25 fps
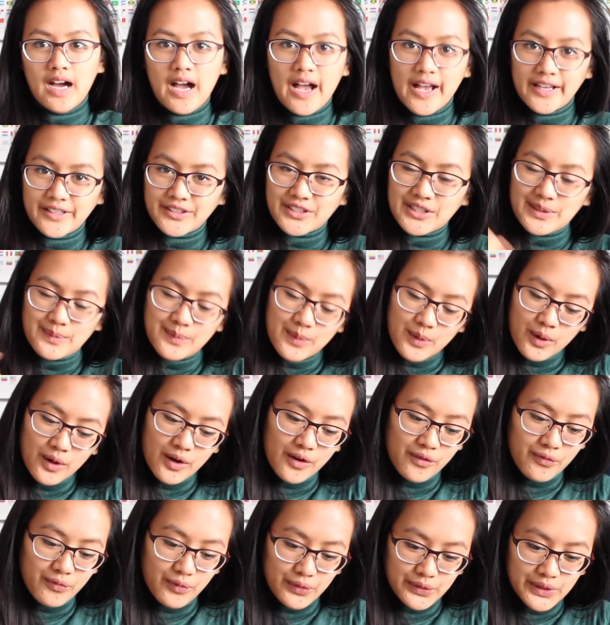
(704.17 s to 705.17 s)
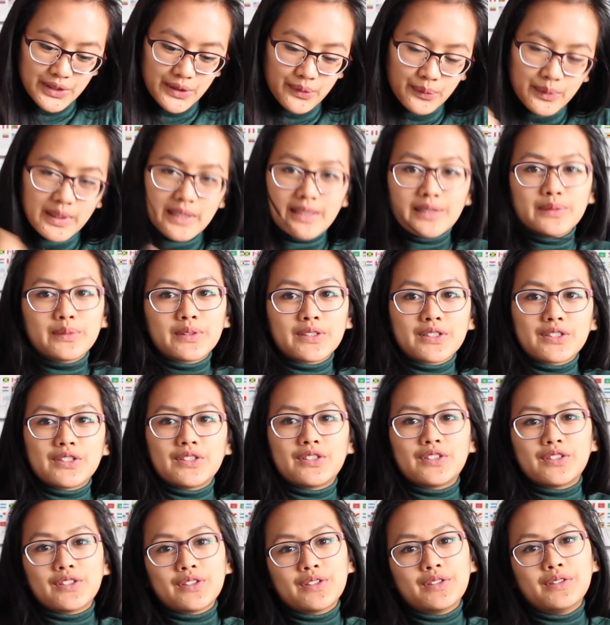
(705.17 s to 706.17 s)
and do more of what I really want to
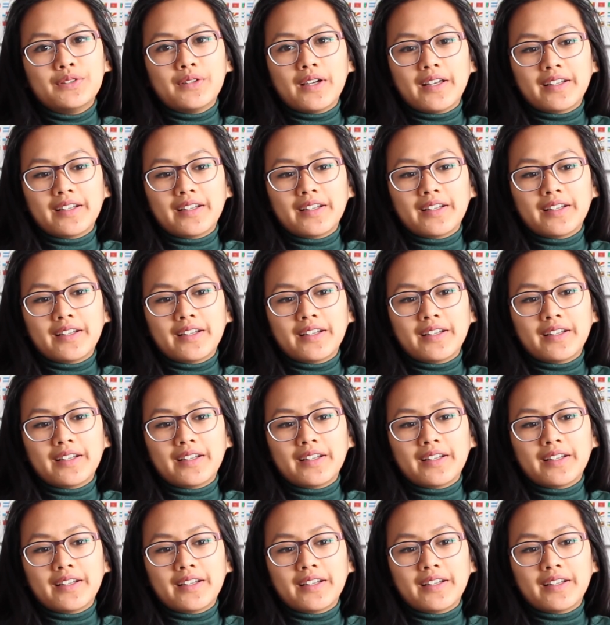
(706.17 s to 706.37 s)
do,